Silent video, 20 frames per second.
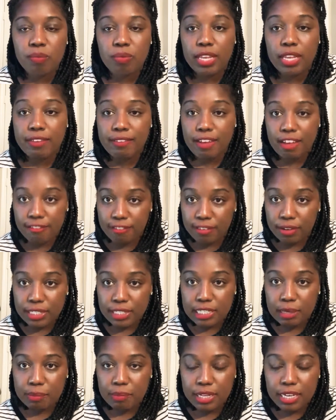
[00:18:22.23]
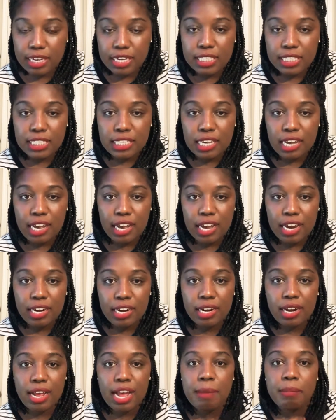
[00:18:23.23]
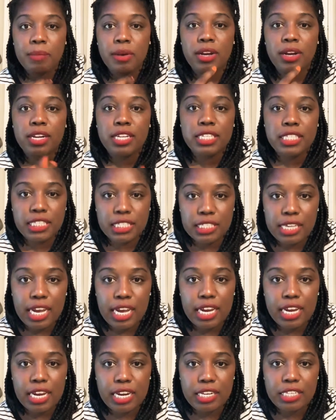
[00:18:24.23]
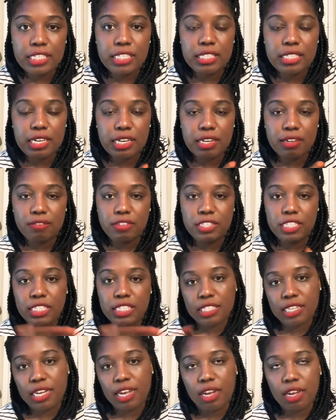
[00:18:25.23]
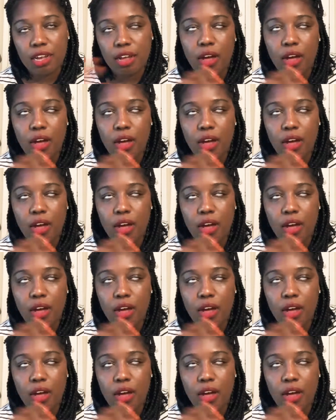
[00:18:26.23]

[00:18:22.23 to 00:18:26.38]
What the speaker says: If I feel something inside, I'm gonna say it instead of just saying,